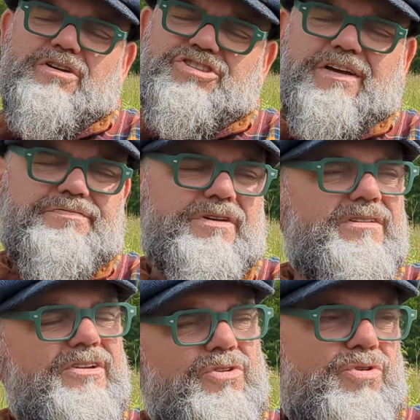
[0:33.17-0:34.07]
you are a sufferer
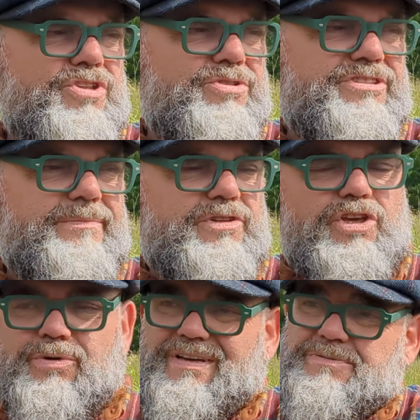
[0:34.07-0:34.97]
or you know
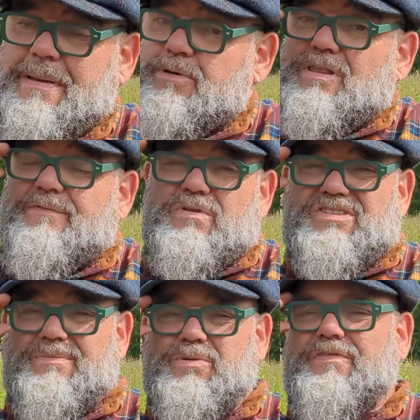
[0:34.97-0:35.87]
somebody who is. Maybe you're living
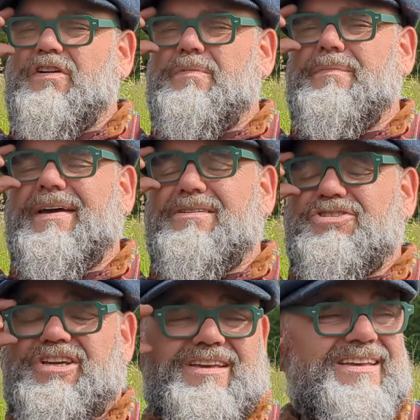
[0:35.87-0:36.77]
with somebody with
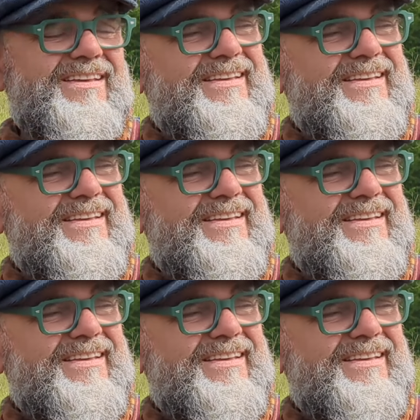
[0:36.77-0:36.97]
fibromyalgia.